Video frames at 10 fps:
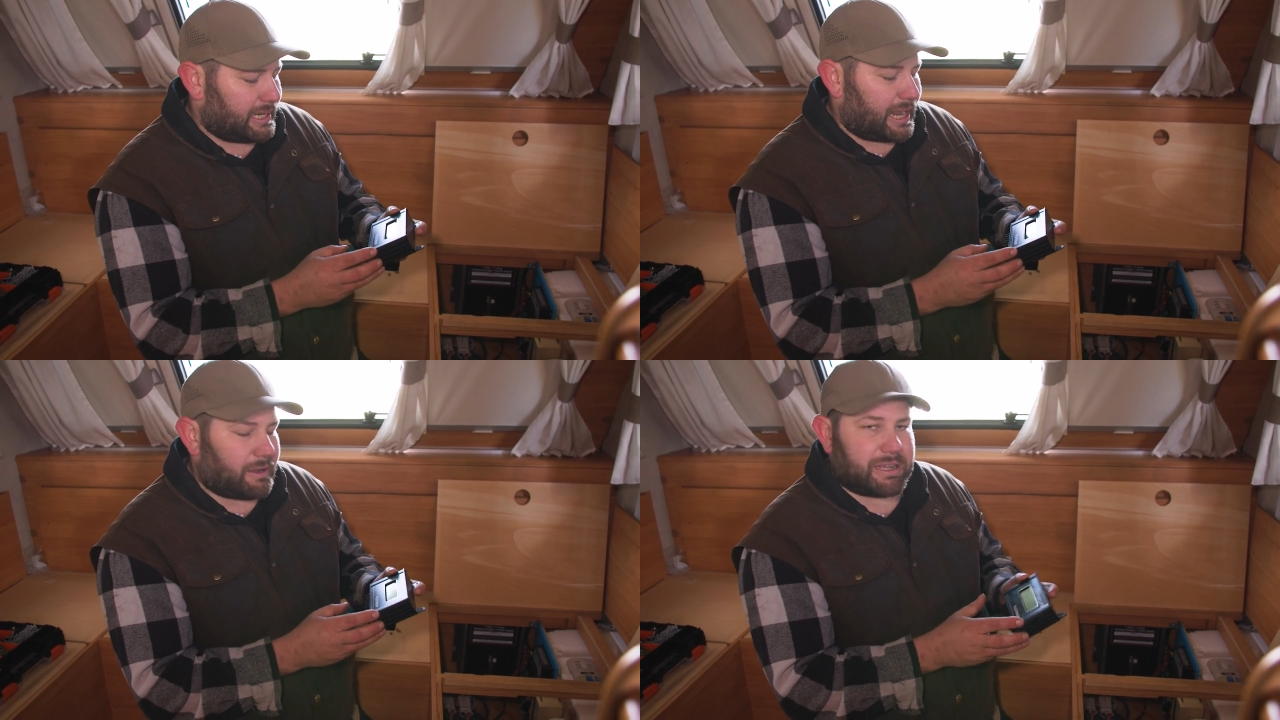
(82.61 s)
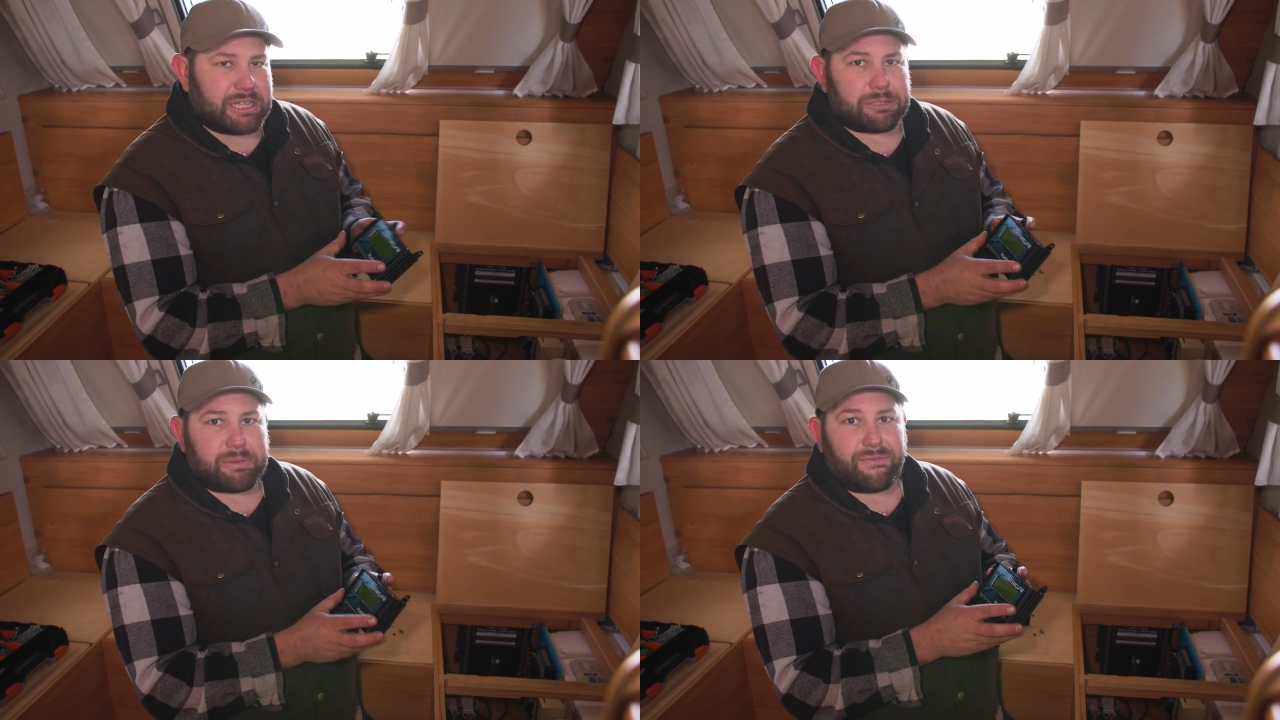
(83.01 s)
Now it
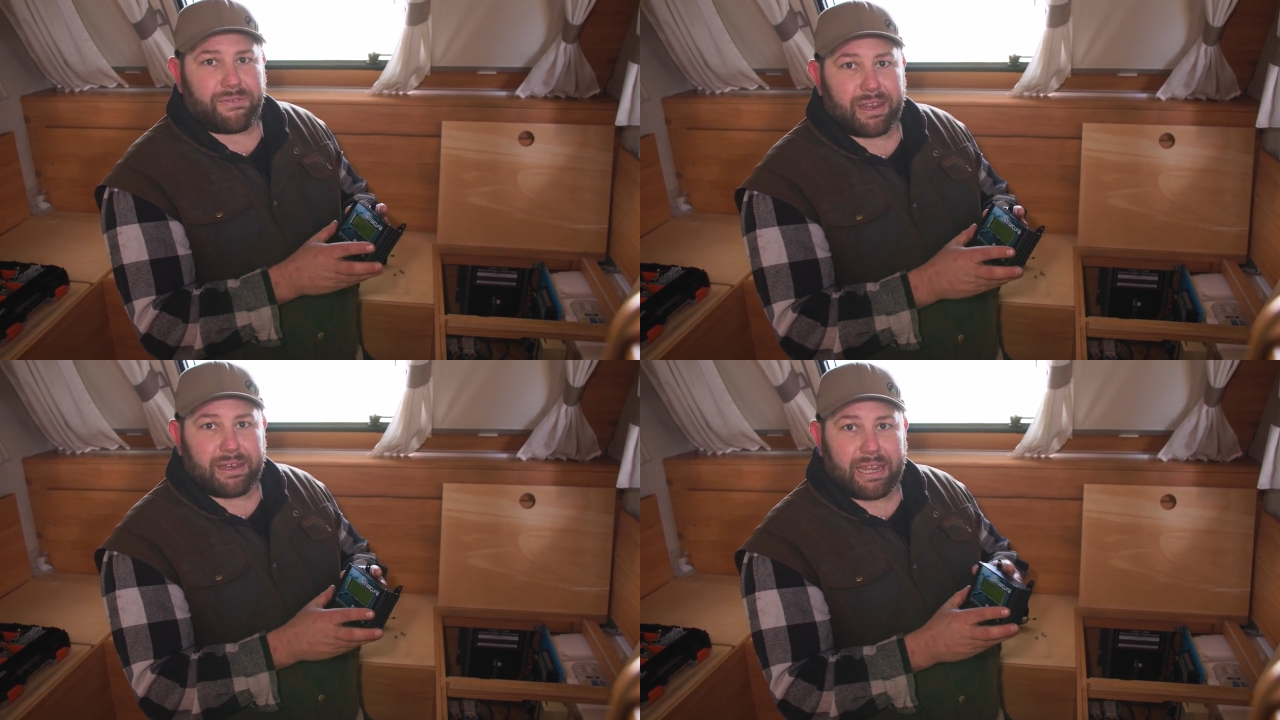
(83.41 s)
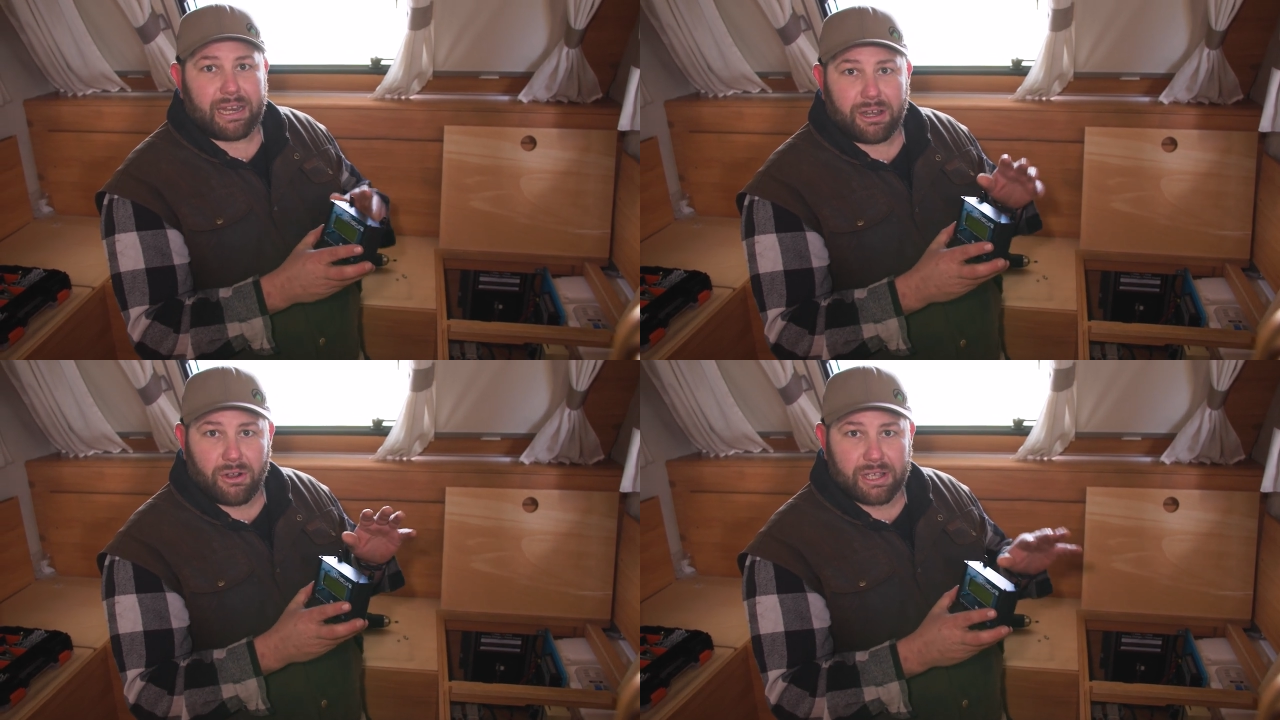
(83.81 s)
needs to be fit
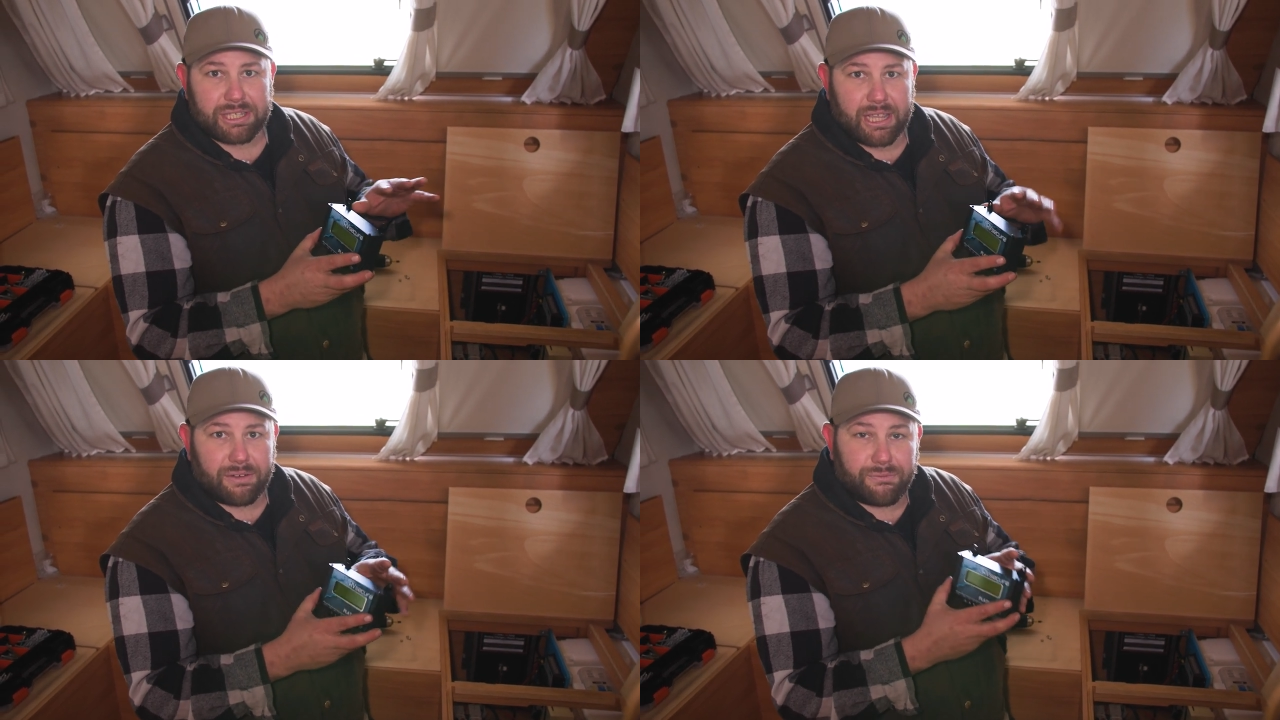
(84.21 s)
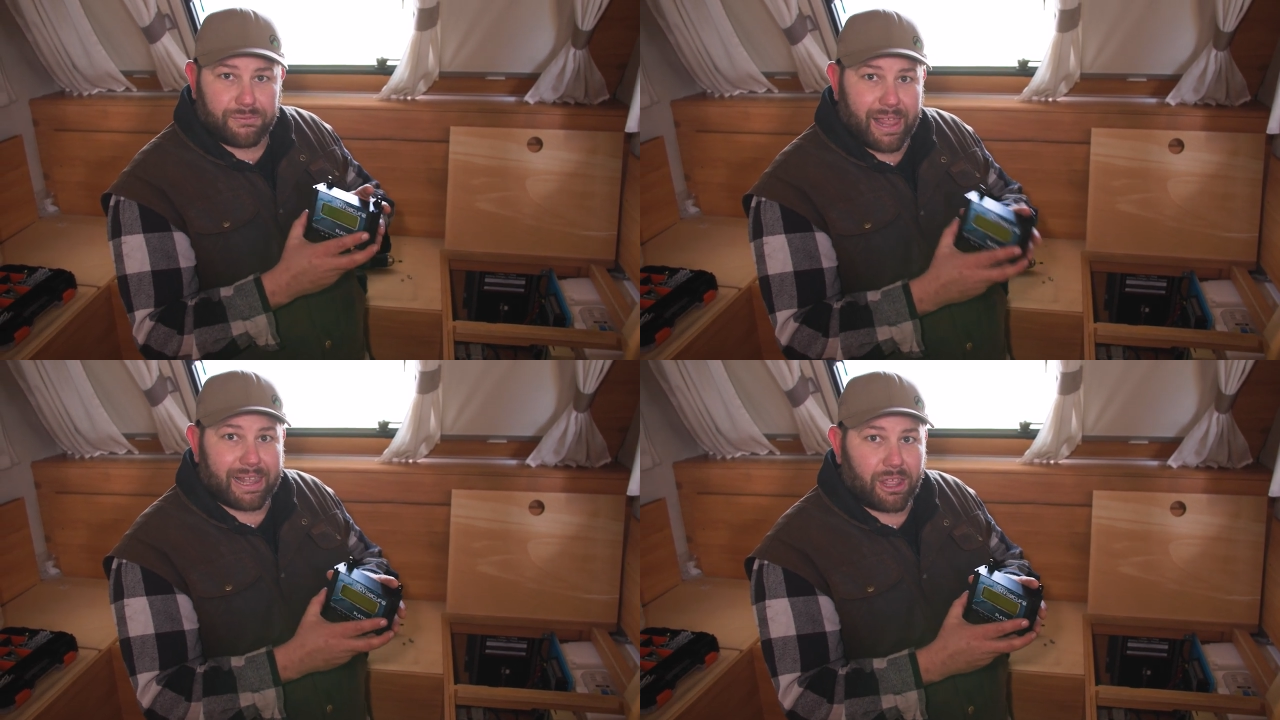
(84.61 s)
in a nice and
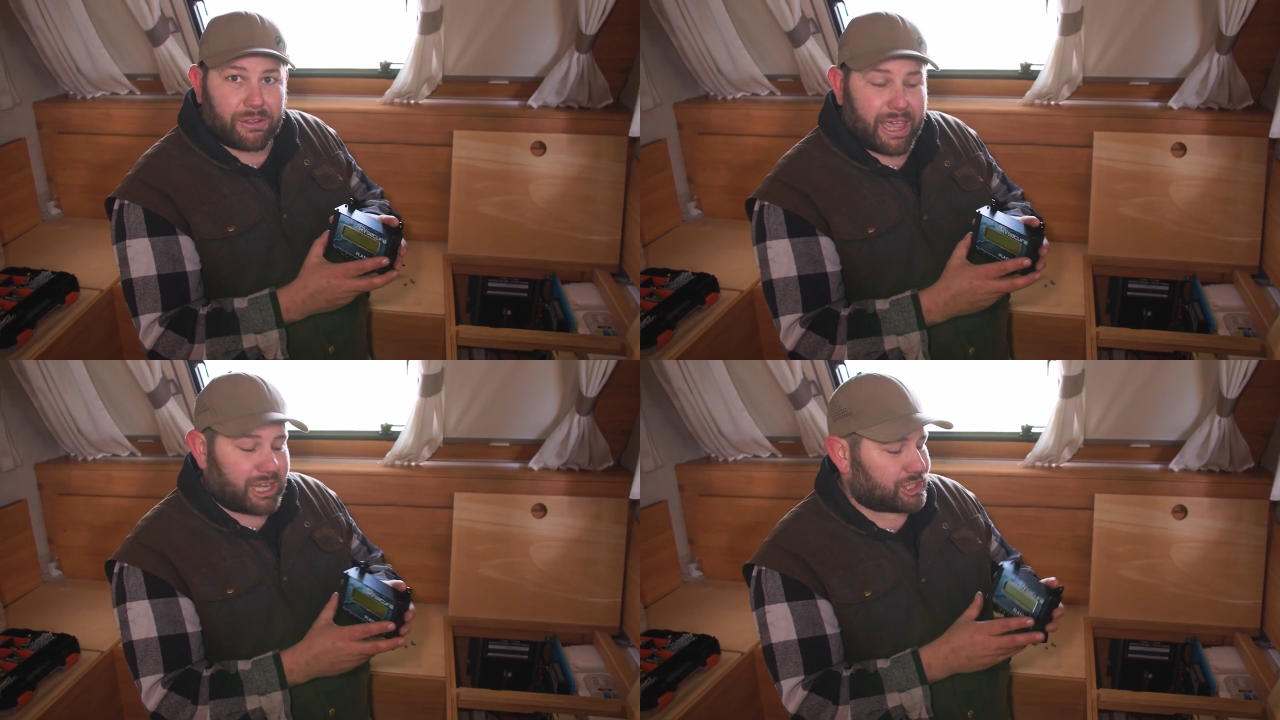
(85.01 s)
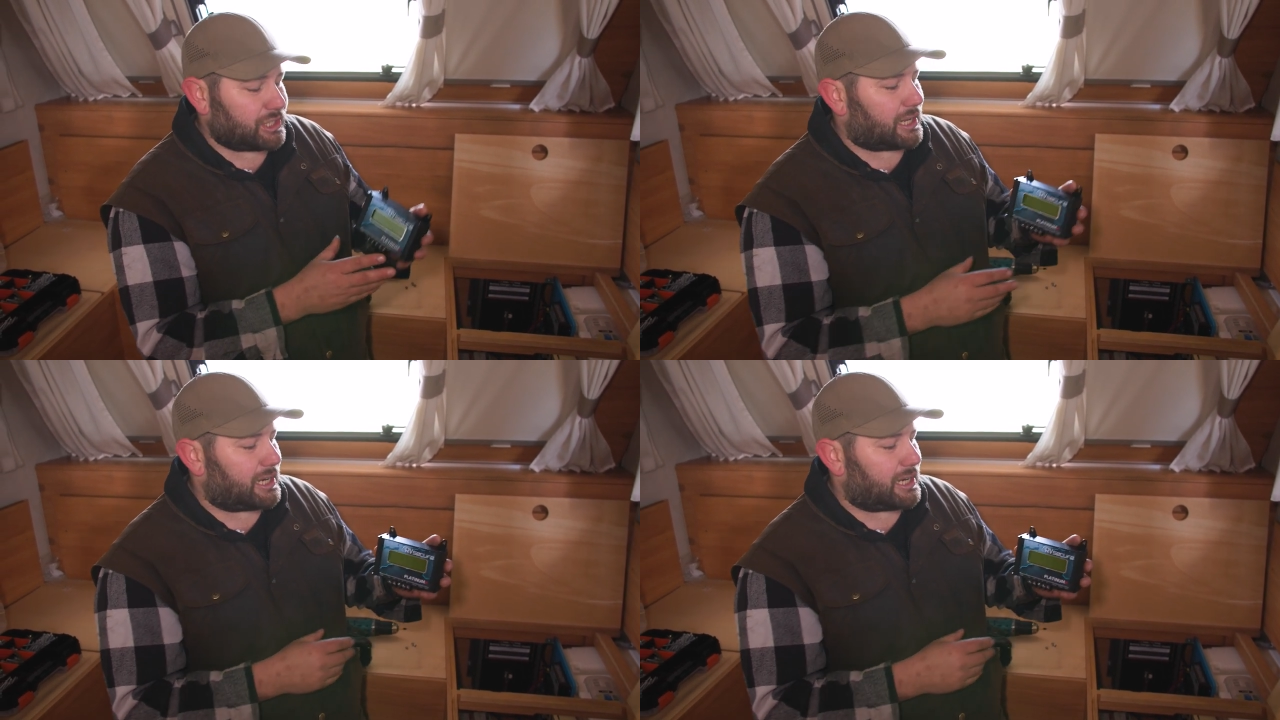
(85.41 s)
flat location.